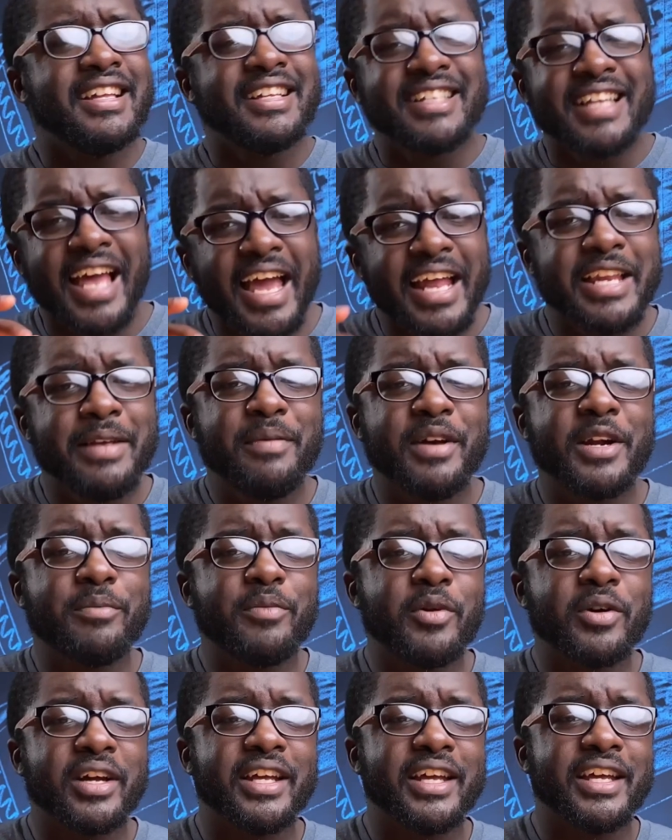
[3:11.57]
Tiny bit of
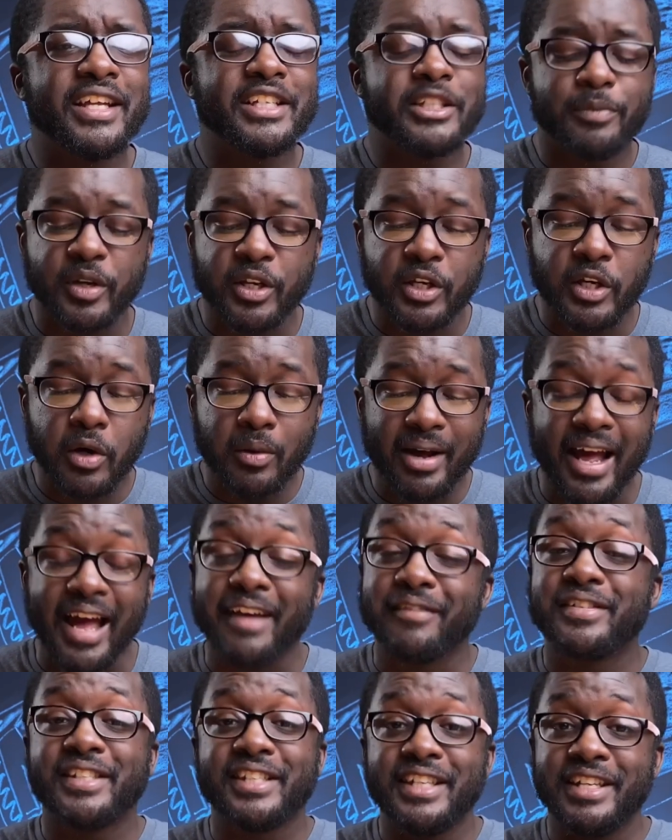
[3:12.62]
broken English, but you know what?
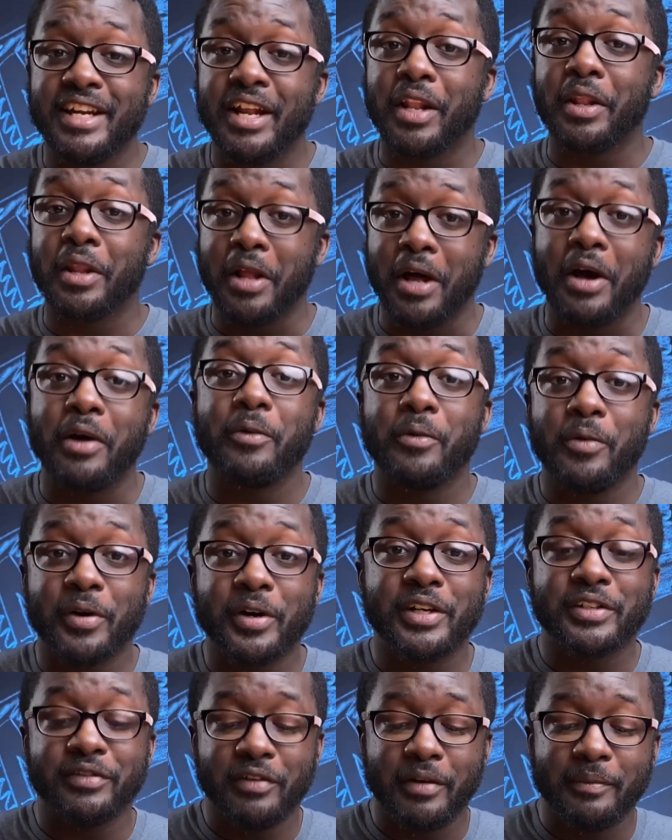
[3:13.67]
I've seen a lot
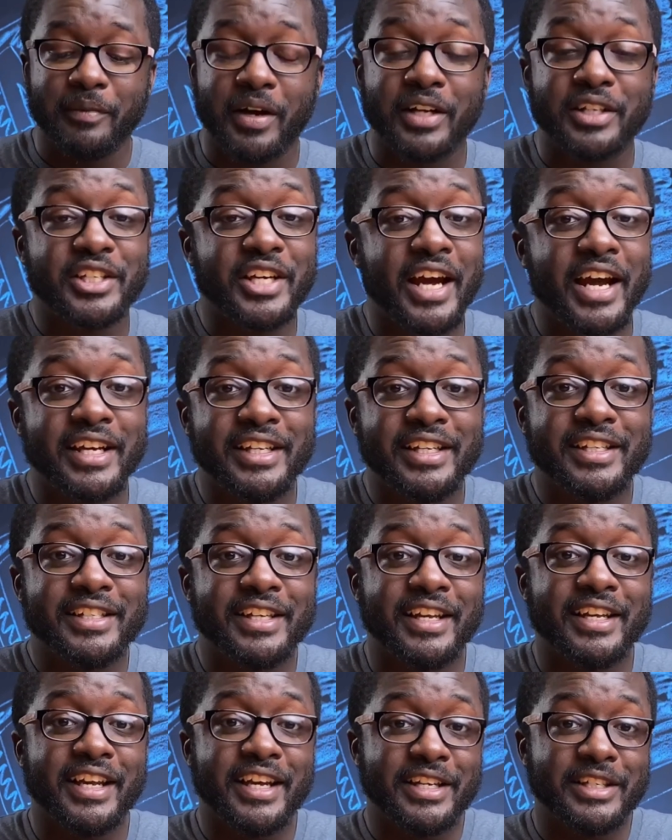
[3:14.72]
worse from Chinese
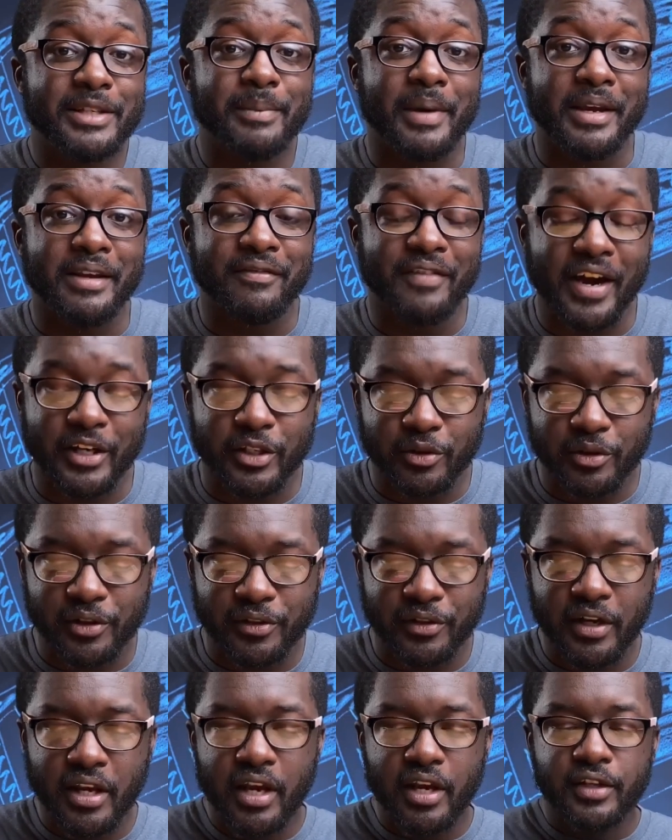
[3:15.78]
and Asian manufacturers.